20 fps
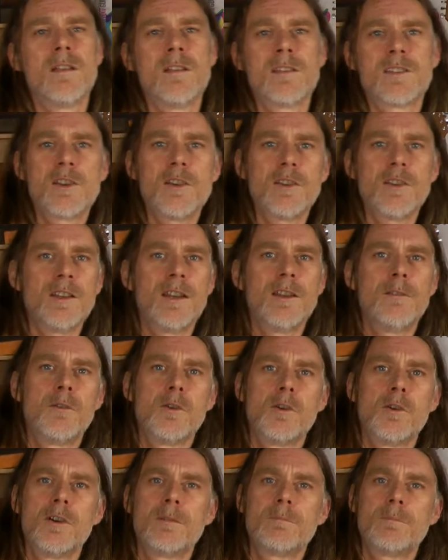Certainly
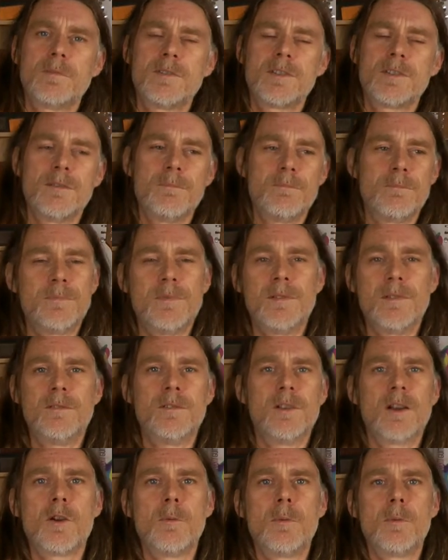for a
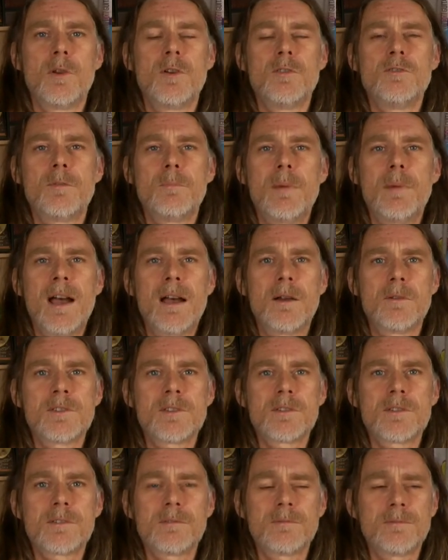couple of
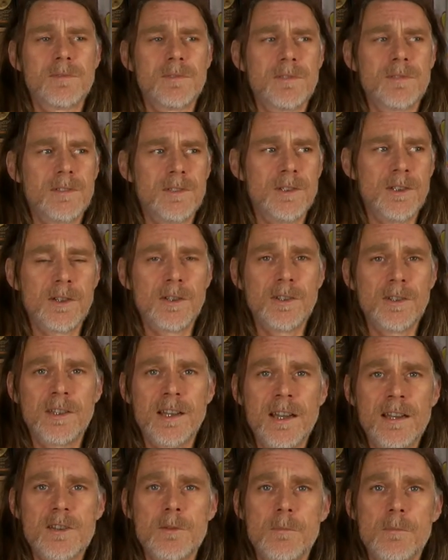£100, you could
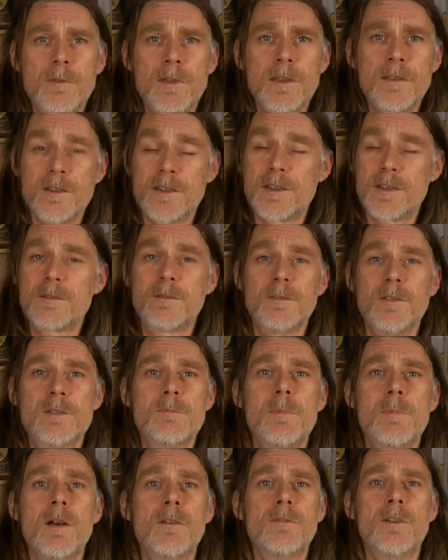get something that's
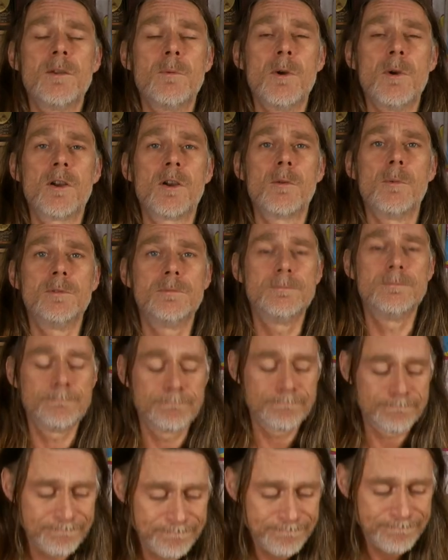perfectly workable.
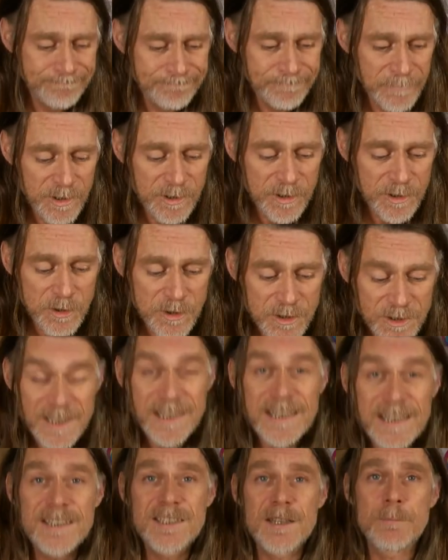It doesn't
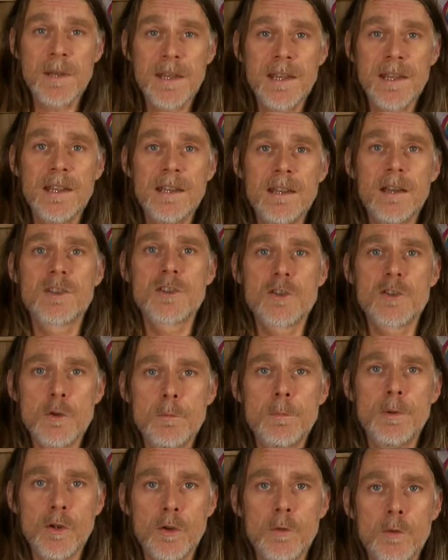need to be a
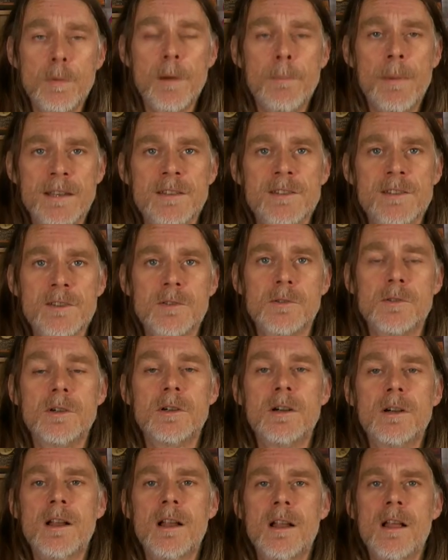super duper bandsaw.
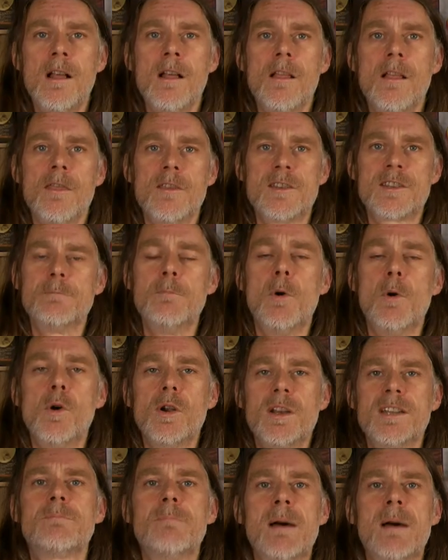The
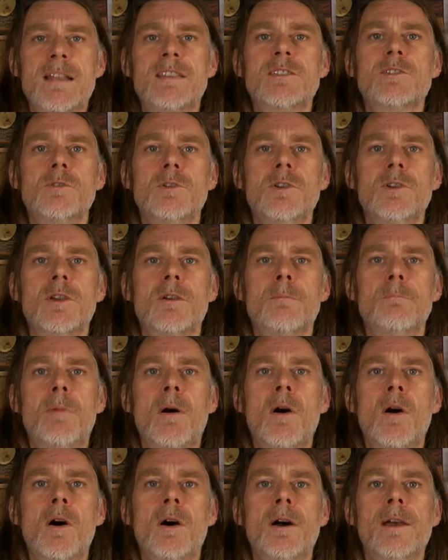smallest bandsaw you can
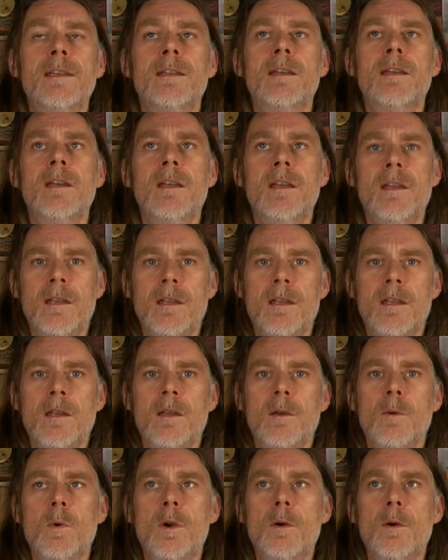buy
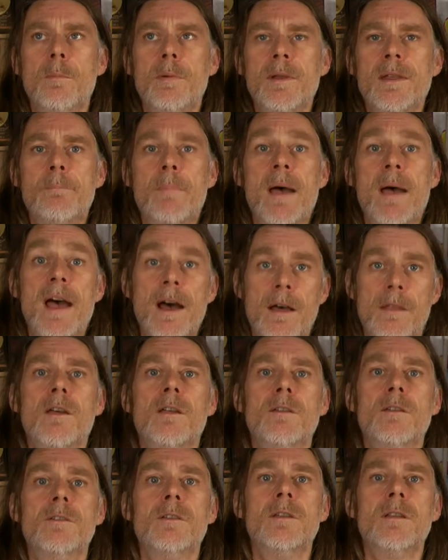will be better
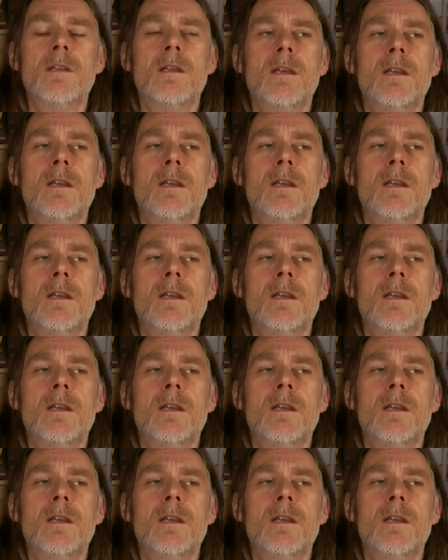than